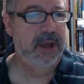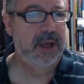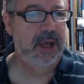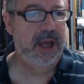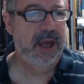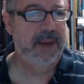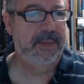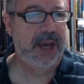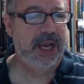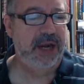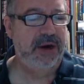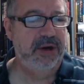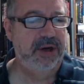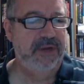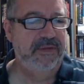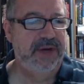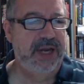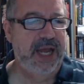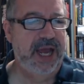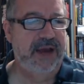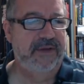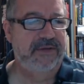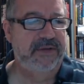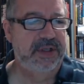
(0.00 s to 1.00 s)
Um, I don't
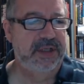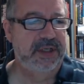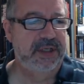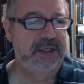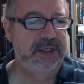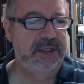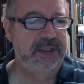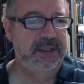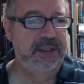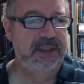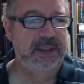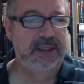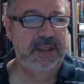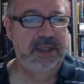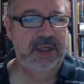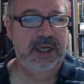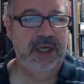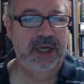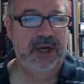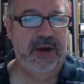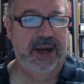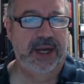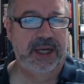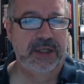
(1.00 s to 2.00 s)
even have to,
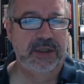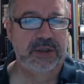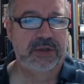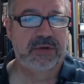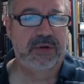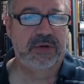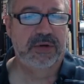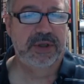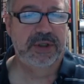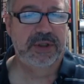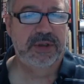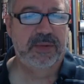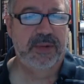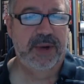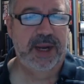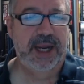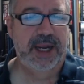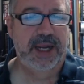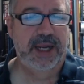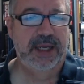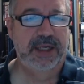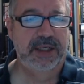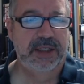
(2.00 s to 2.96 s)
you know, I can scroll this way and